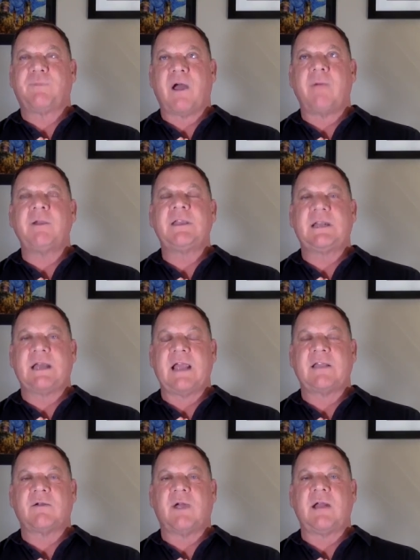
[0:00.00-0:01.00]
probably in the
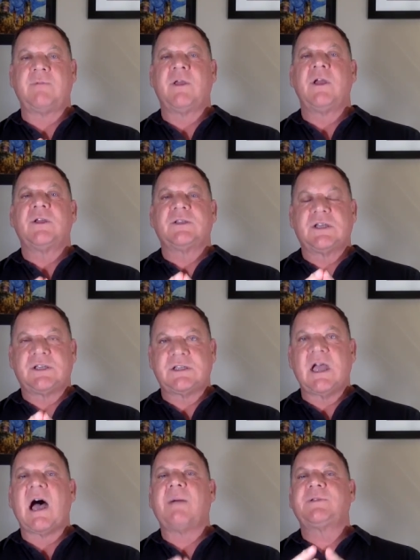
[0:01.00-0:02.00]
ninth grade, to
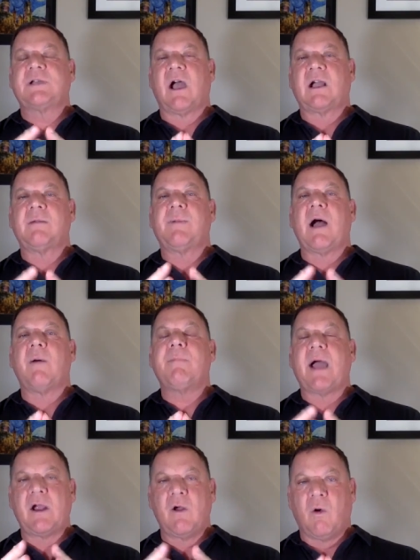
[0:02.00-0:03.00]
stop talking about
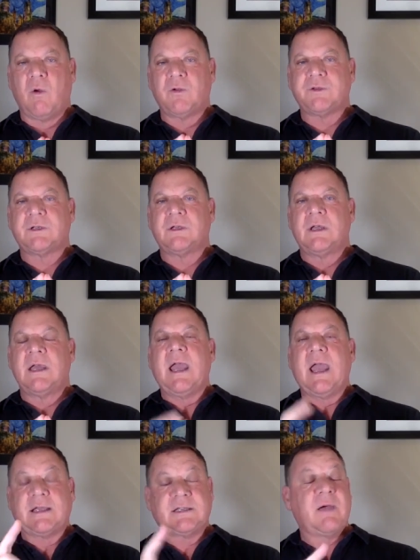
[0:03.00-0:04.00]
my goals,
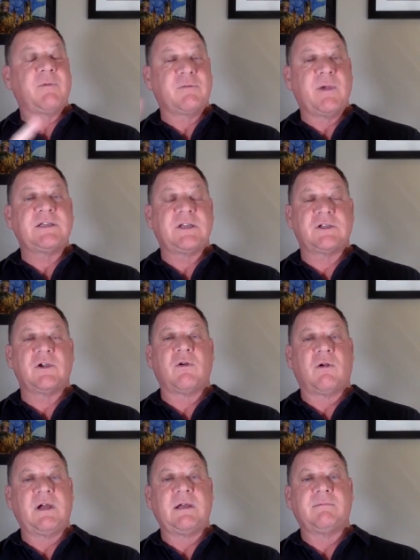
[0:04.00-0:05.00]
except with my sister
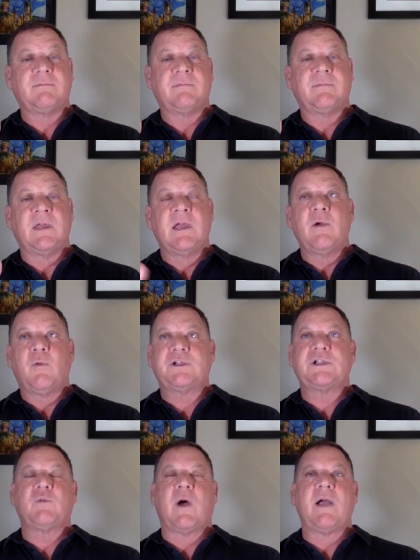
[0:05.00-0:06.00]
Corrine,
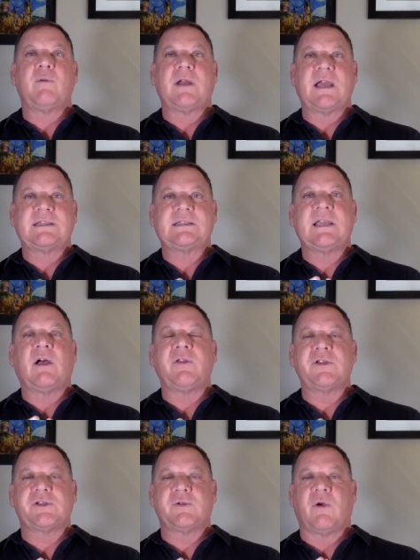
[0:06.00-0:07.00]
which is why when I
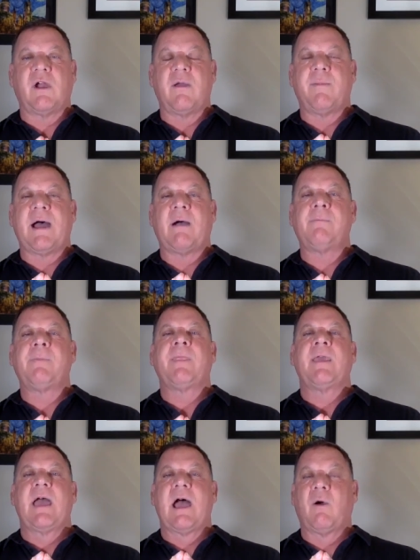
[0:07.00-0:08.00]
tell the story about
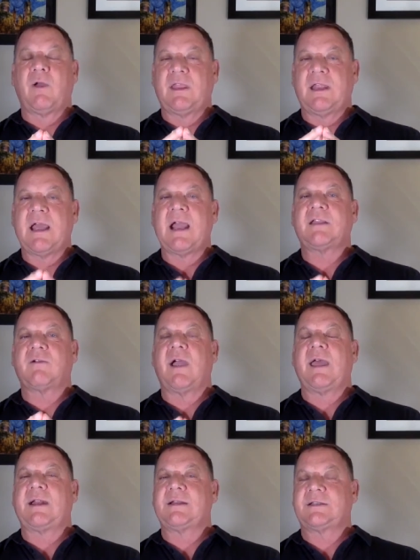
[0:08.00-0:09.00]
how in the ninth
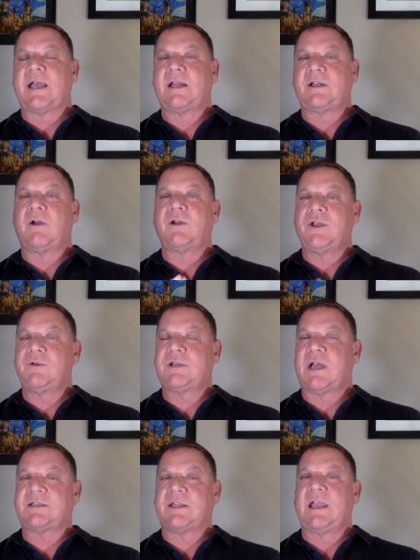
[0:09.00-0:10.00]
grade I decided to go to
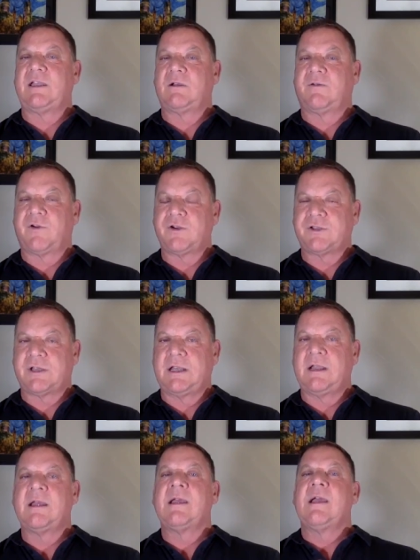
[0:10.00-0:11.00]
Utah State
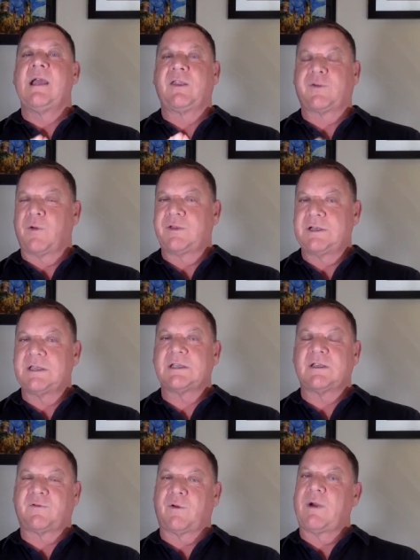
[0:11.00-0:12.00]
University and throw the
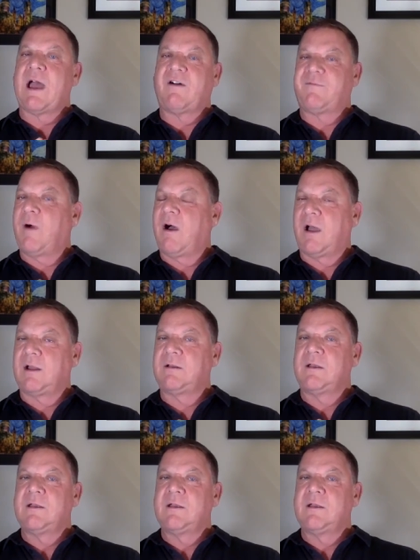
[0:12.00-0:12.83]
discus for Ralph Maughan,